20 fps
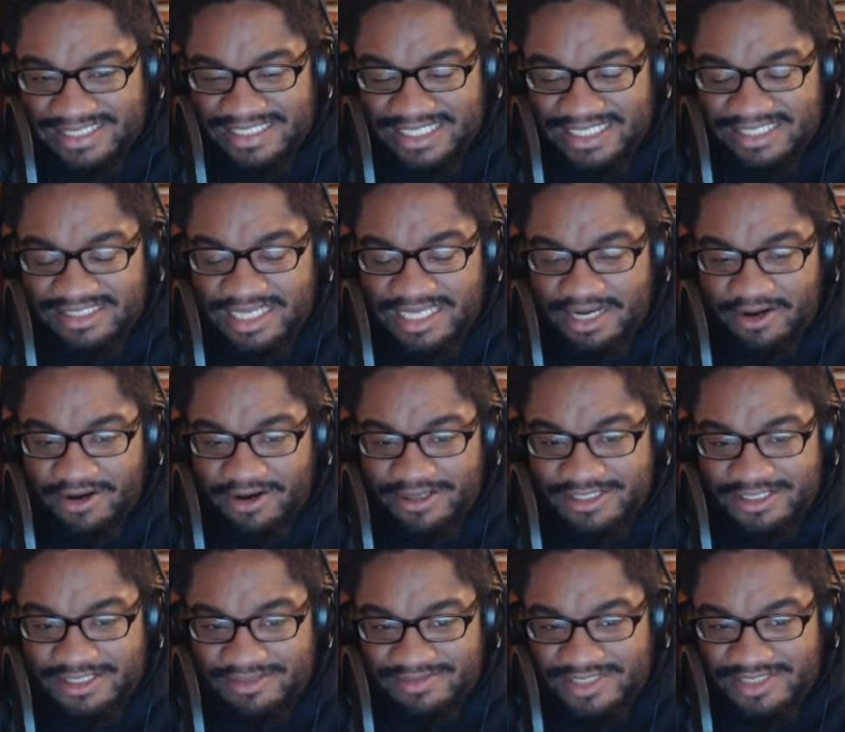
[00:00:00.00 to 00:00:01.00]
like
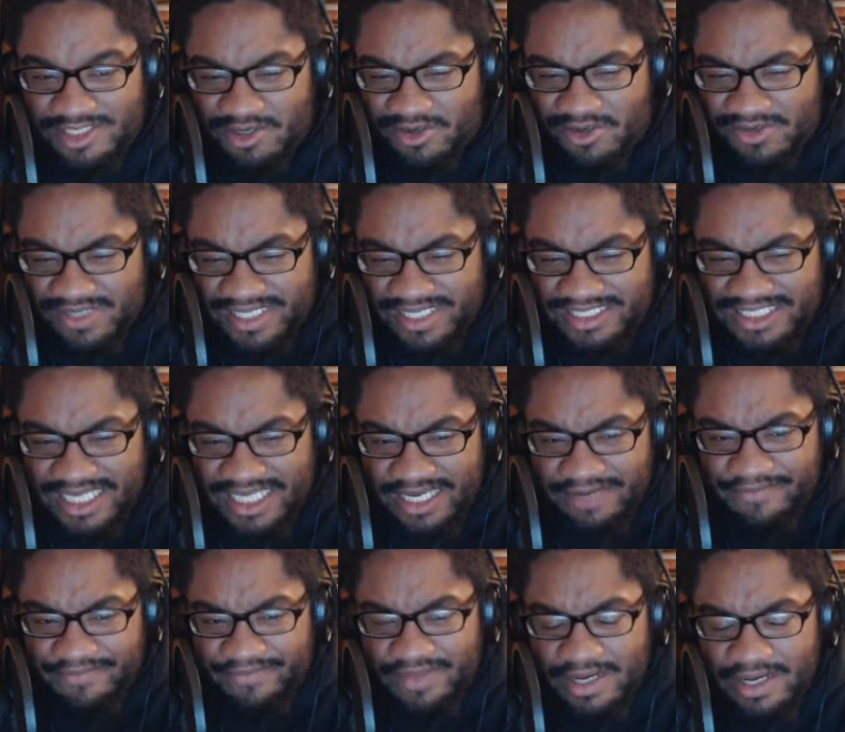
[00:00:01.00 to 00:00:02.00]
awesome. So let's take
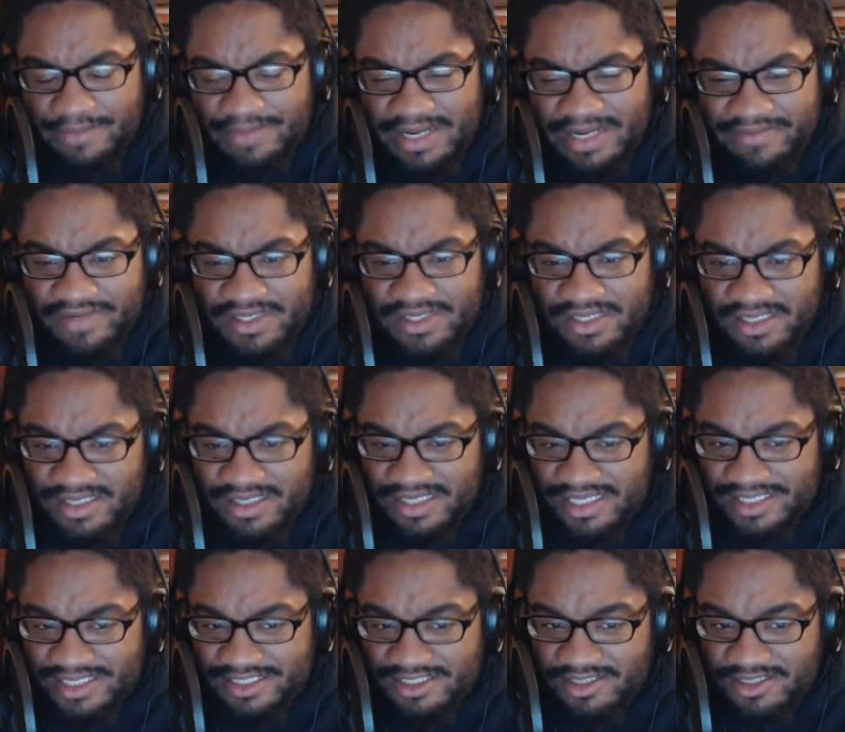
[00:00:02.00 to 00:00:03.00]
a bit of a look
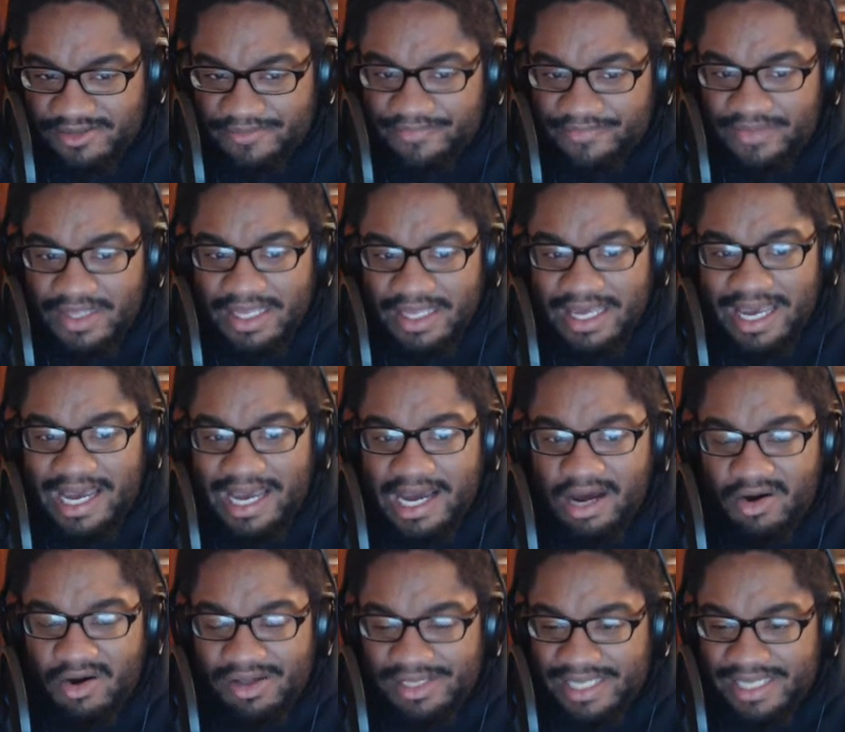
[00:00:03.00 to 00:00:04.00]
into
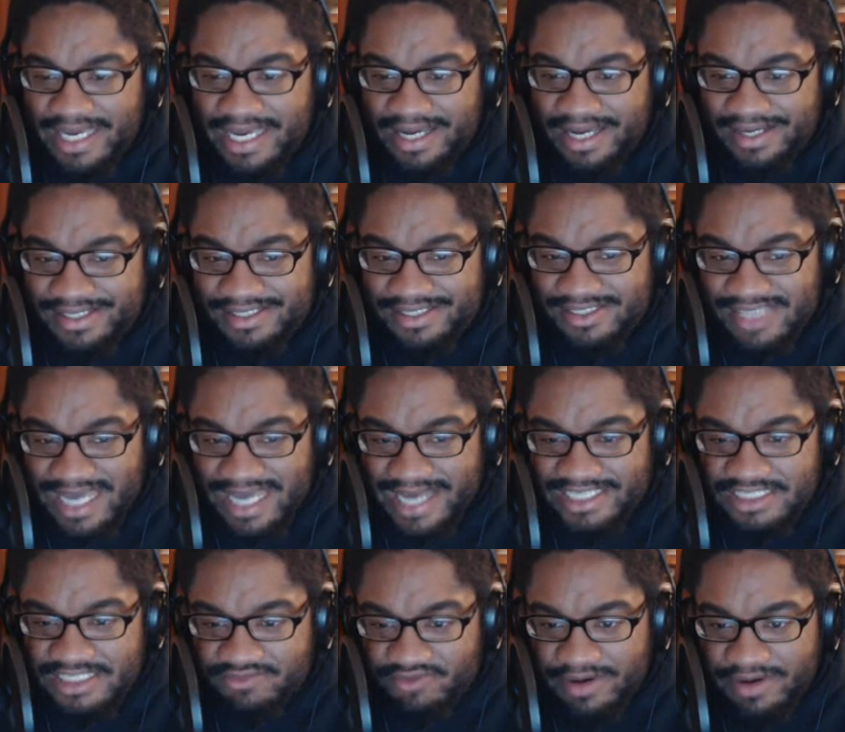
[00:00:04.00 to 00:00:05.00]
how Leia is
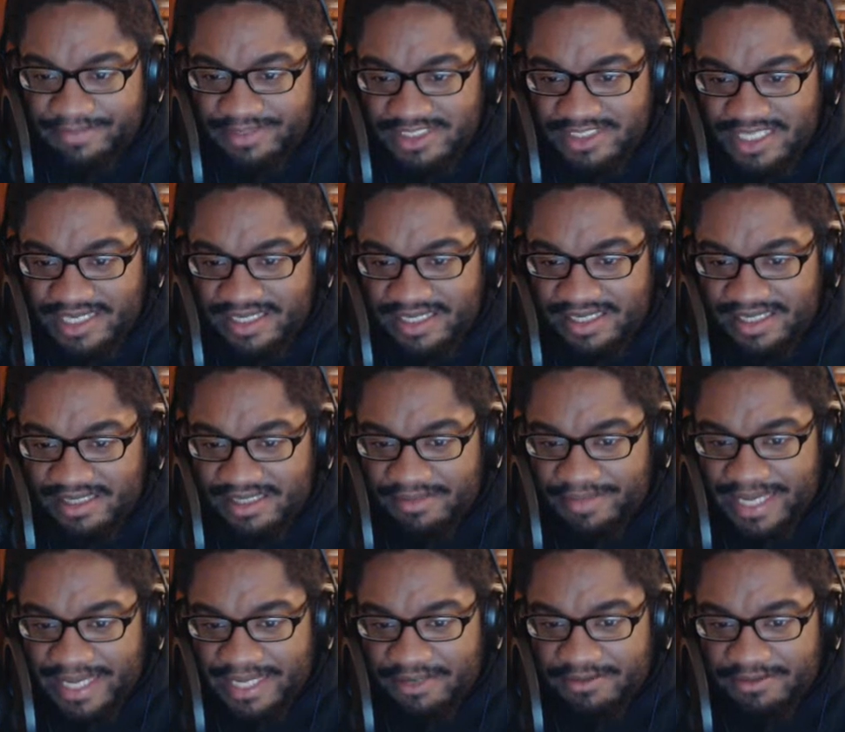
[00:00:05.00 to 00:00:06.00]
actually represented in the
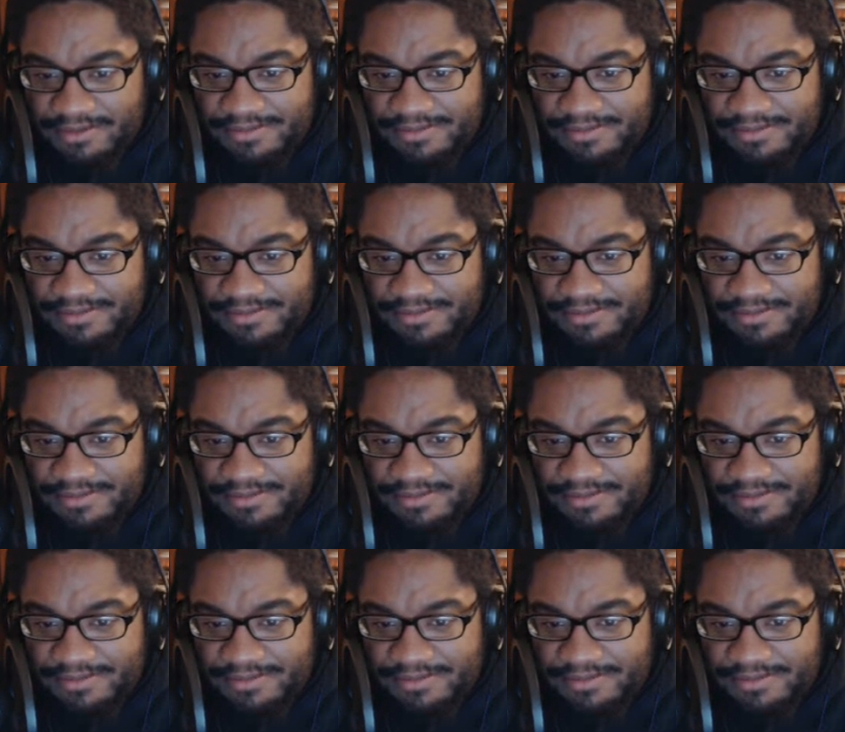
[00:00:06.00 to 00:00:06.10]
battle.